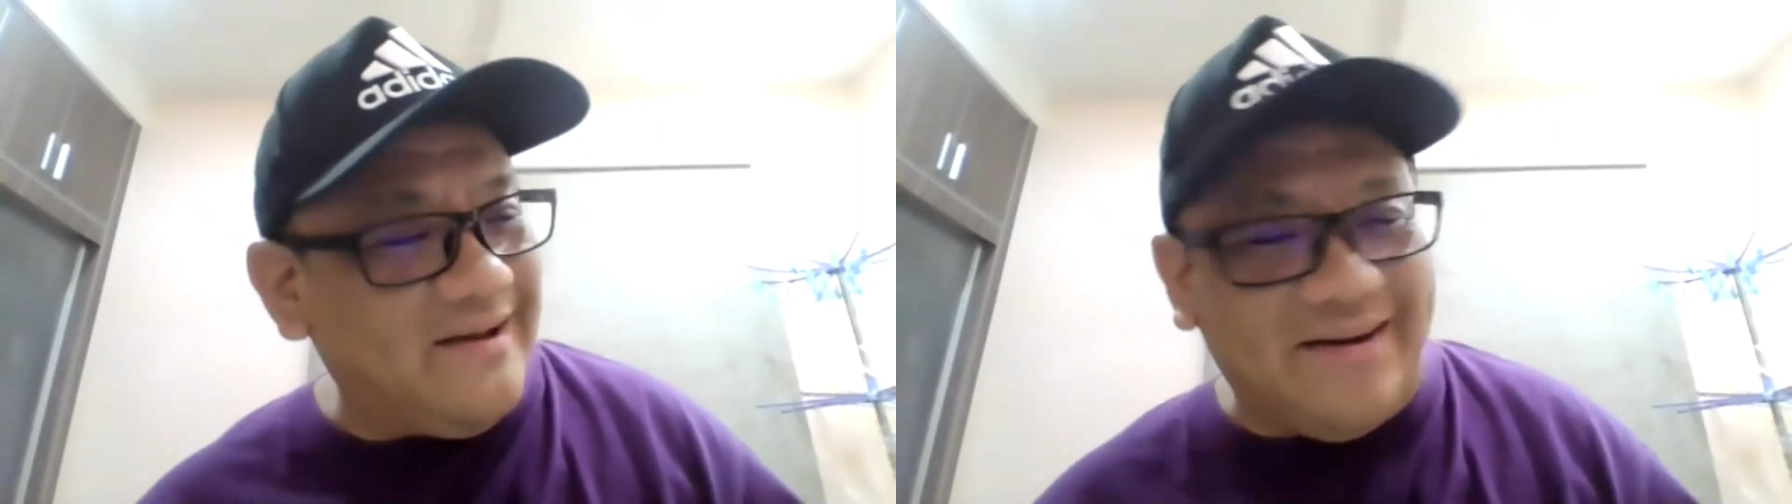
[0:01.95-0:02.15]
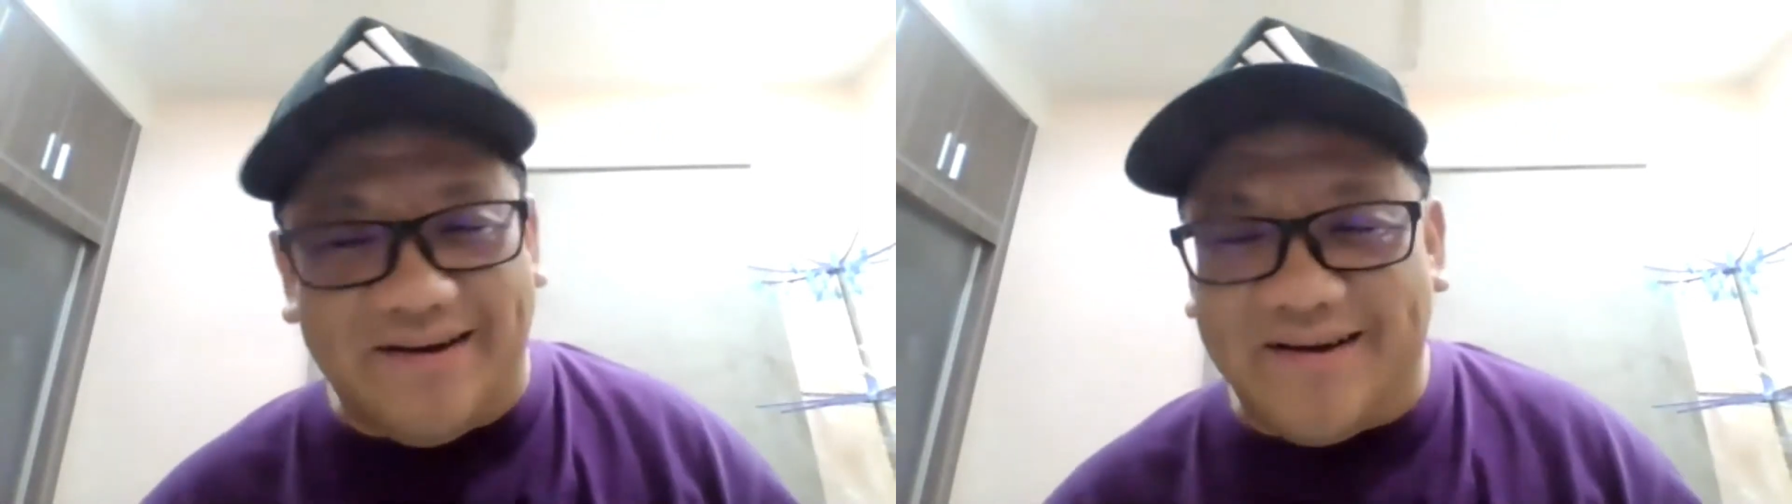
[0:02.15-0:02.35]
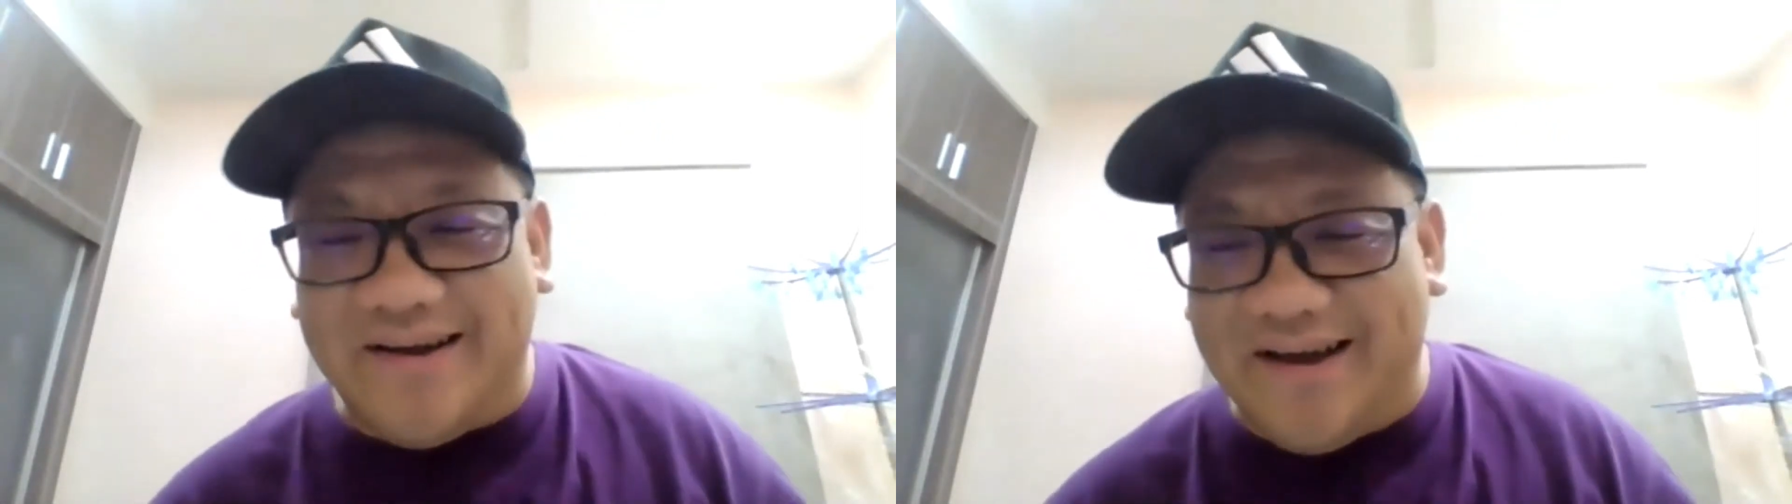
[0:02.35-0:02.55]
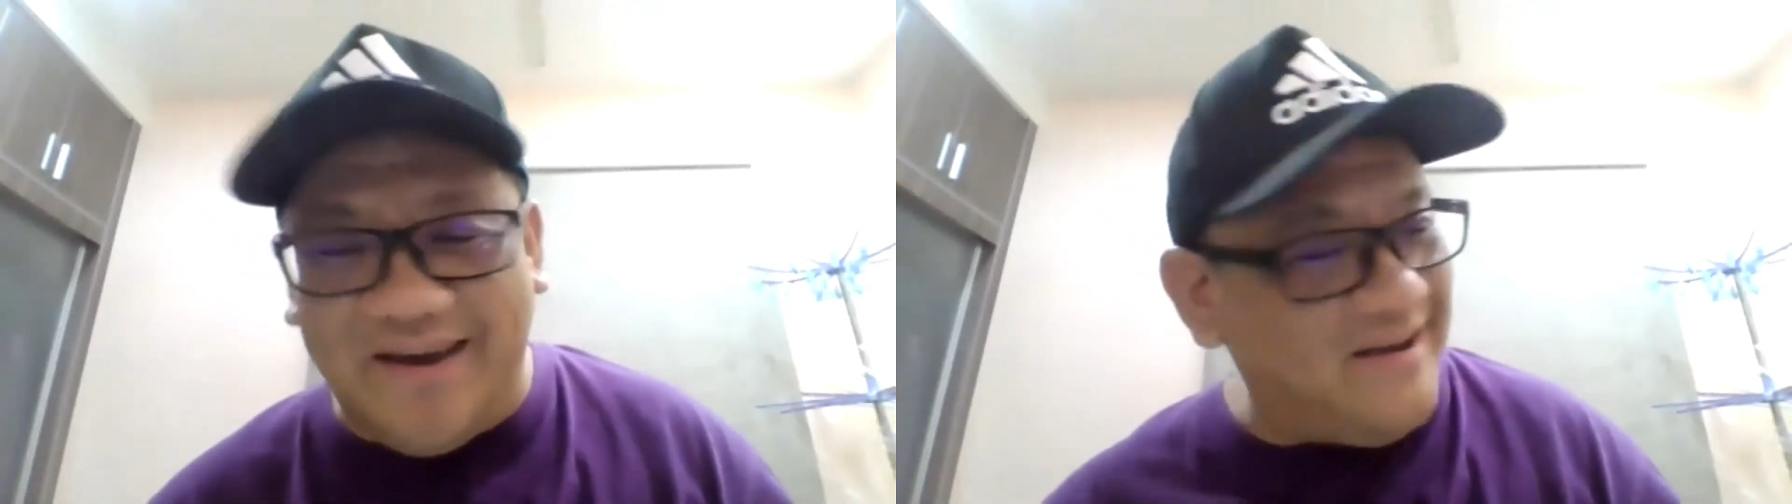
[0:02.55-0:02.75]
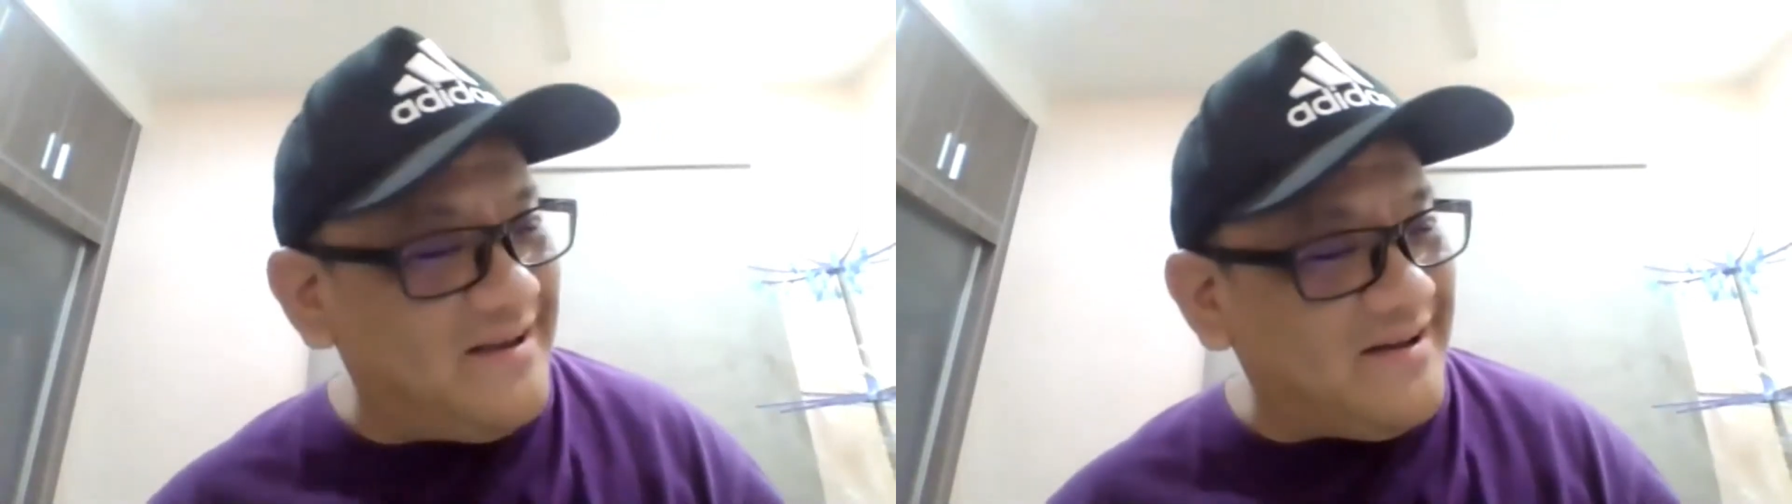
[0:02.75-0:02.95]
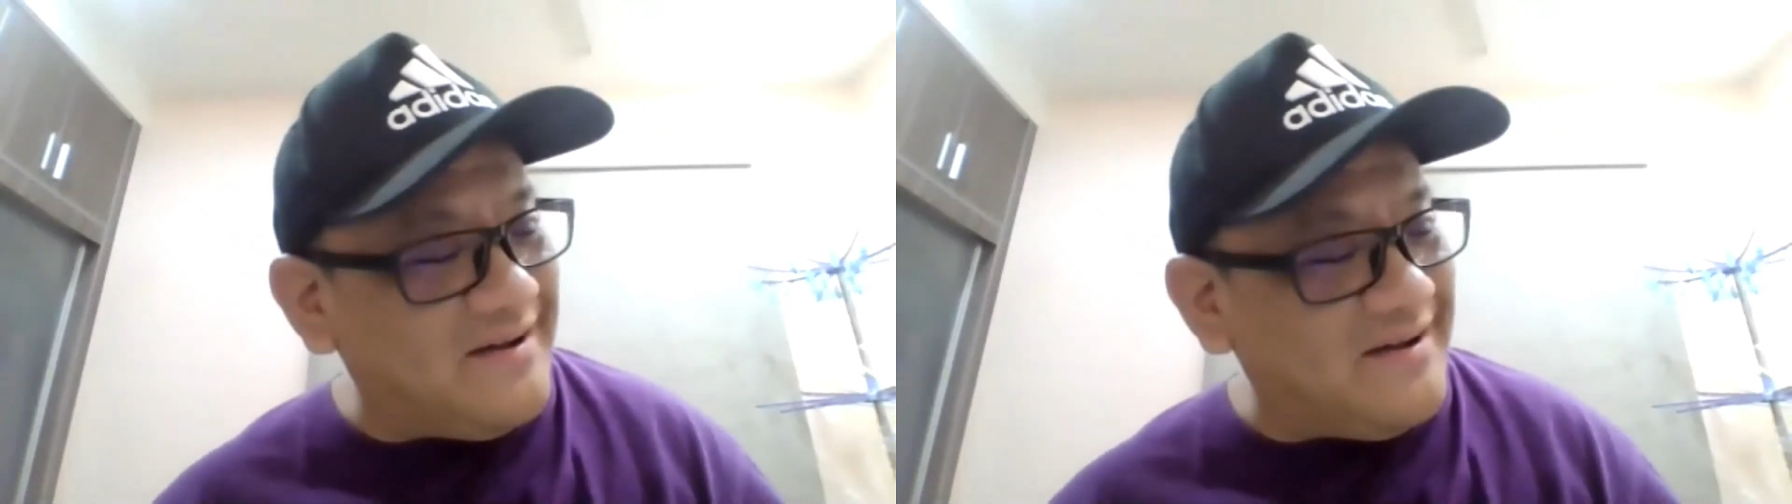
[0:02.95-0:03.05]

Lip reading: I